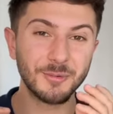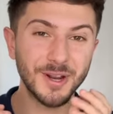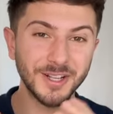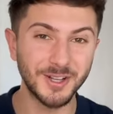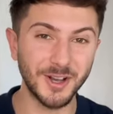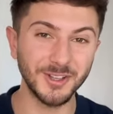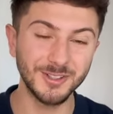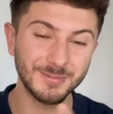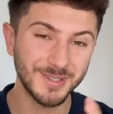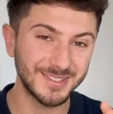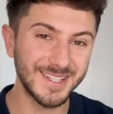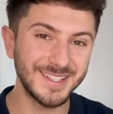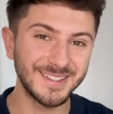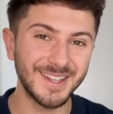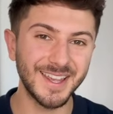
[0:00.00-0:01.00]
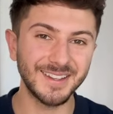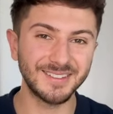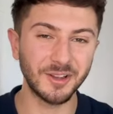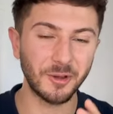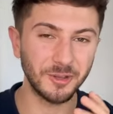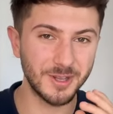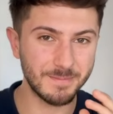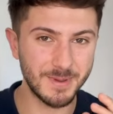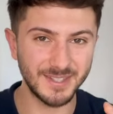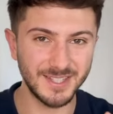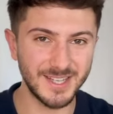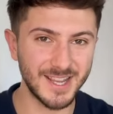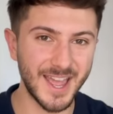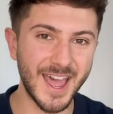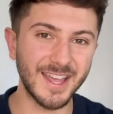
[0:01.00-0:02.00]
when a customer sees this on the
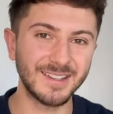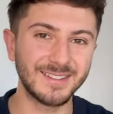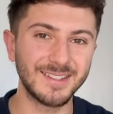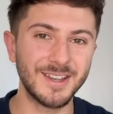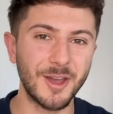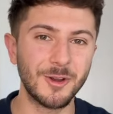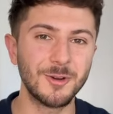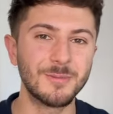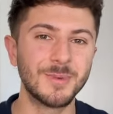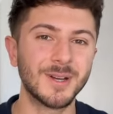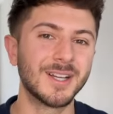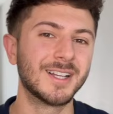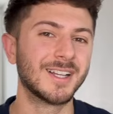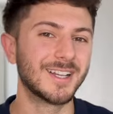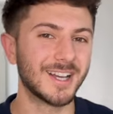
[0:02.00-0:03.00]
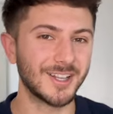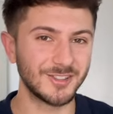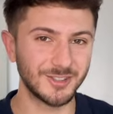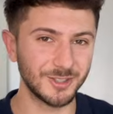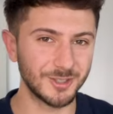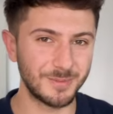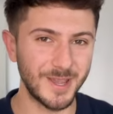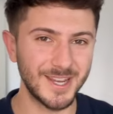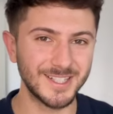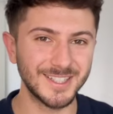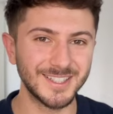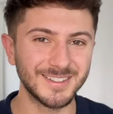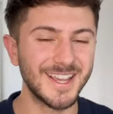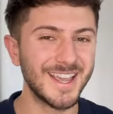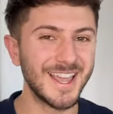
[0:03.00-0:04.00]
busy Etsy home and search
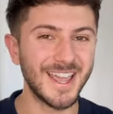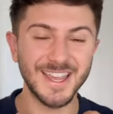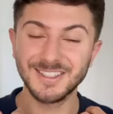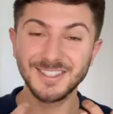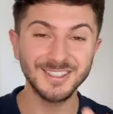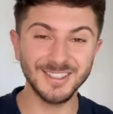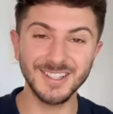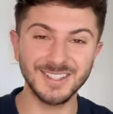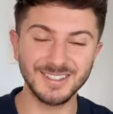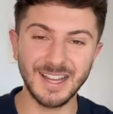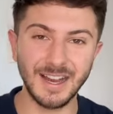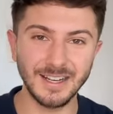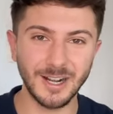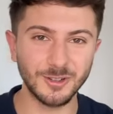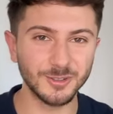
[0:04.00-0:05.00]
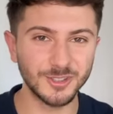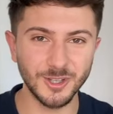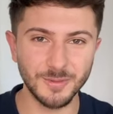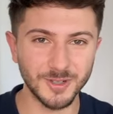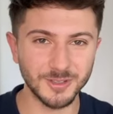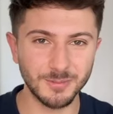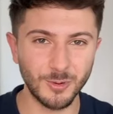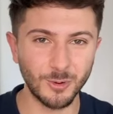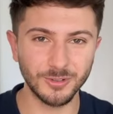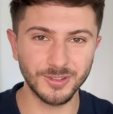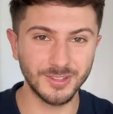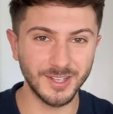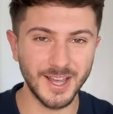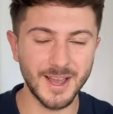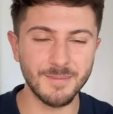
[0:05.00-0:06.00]
pages, it's just gonna stand out so much more
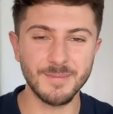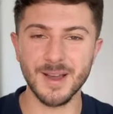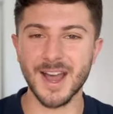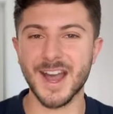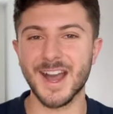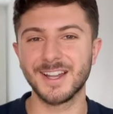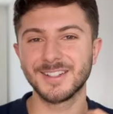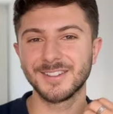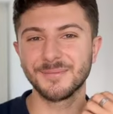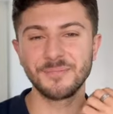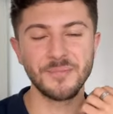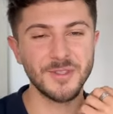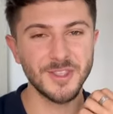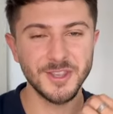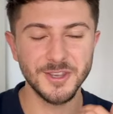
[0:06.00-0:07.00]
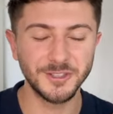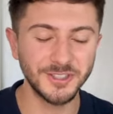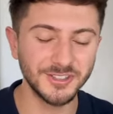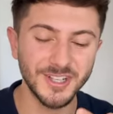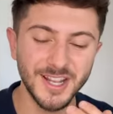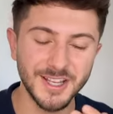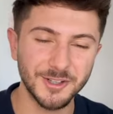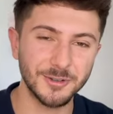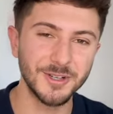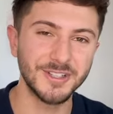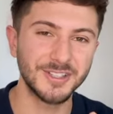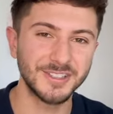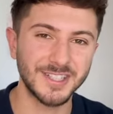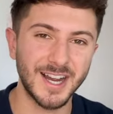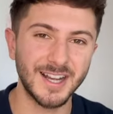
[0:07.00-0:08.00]
to them and you're just gonna increase
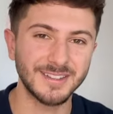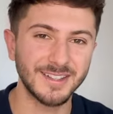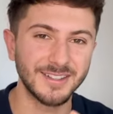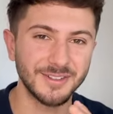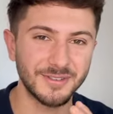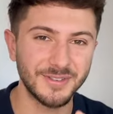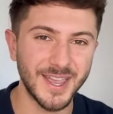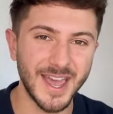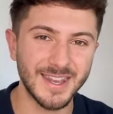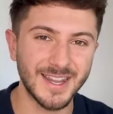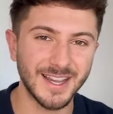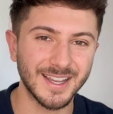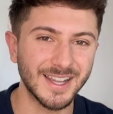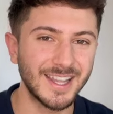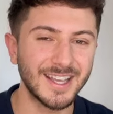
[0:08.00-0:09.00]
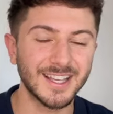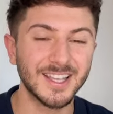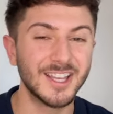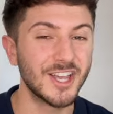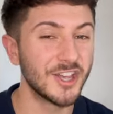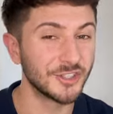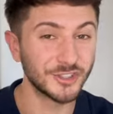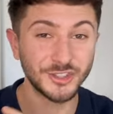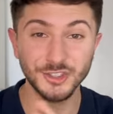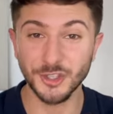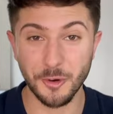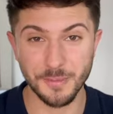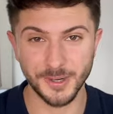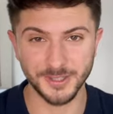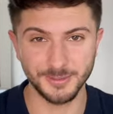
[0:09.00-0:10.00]
your chances of getting that click
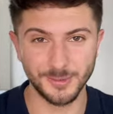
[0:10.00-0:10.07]
so much